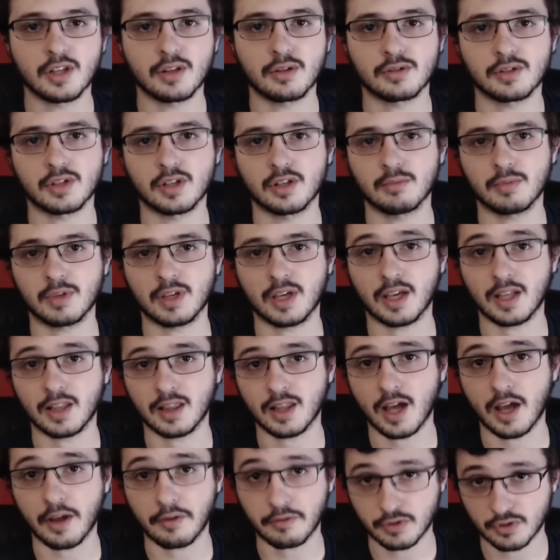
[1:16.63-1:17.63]
There's going to be a
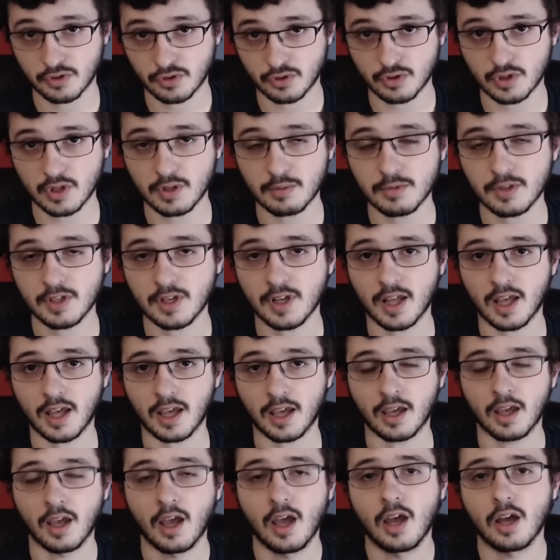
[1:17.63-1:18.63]
live stream
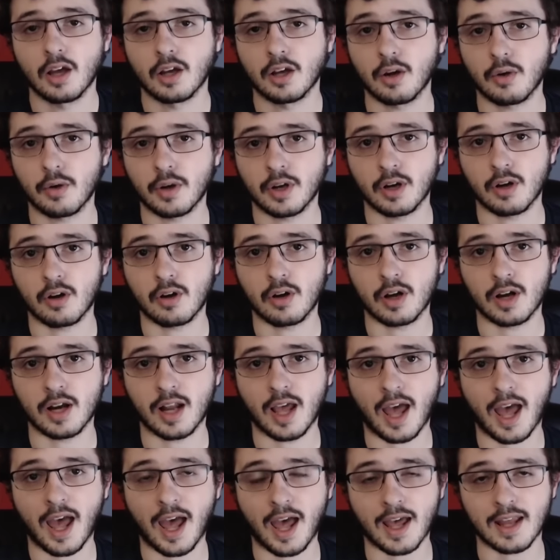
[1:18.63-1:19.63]
today going on
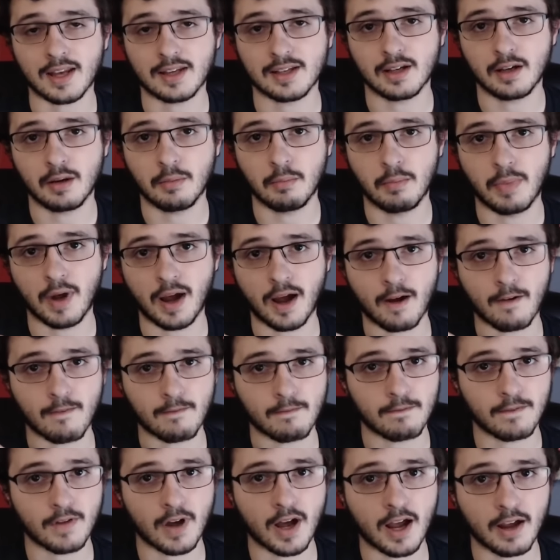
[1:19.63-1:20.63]
at about
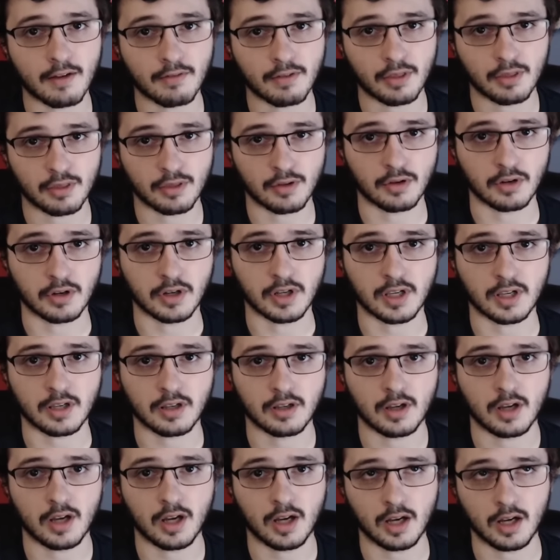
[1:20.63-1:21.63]

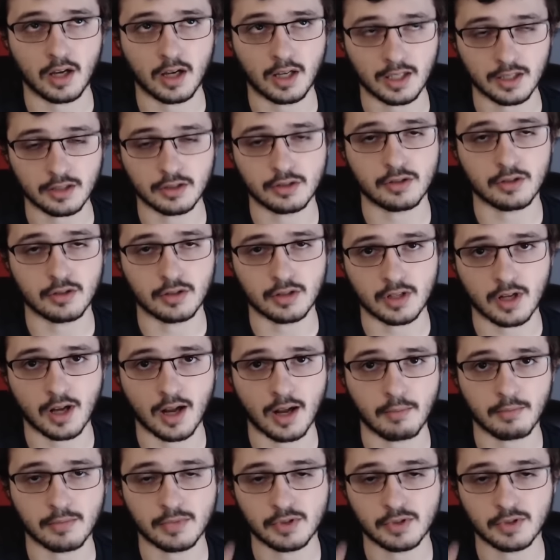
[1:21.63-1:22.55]
5:30 Eastern time.